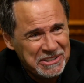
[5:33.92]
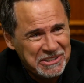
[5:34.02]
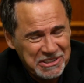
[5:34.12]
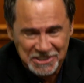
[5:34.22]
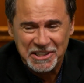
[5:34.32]

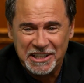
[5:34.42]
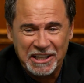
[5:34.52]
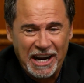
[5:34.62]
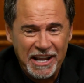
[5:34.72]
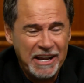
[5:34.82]
Uh, I'm sorry.
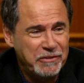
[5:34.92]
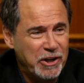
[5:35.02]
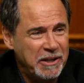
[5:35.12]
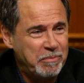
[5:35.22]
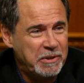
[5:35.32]
Again, I have
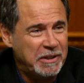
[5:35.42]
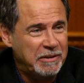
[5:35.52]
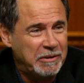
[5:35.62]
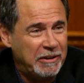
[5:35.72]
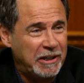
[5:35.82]
not been
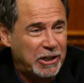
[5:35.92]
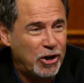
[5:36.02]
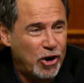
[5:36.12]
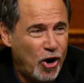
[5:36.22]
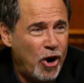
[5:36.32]
a, uh, had
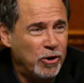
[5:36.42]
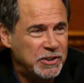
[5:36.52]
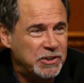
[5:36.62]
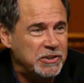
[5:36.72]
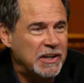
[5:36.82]
a call yeah.
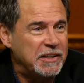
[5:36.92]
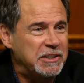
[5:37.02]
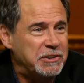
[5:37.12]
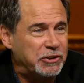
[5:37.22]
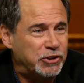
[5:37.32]
since I
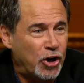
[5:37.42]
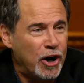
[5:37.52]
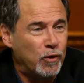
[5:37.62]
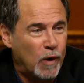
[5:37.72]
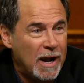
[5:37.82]
did the
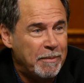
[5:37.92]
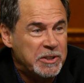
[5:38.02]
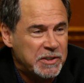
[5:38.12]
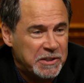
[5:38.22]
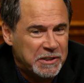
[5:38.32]
Dar
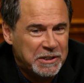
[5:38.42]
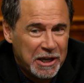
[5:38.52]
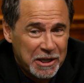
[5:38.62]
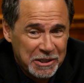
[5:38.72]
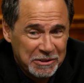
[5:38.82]
Robinson
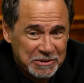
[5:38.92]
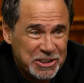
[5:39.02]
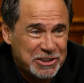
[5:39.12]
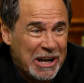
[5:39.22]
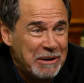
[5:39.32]

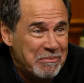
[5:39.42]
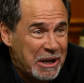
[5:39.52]
stuntman.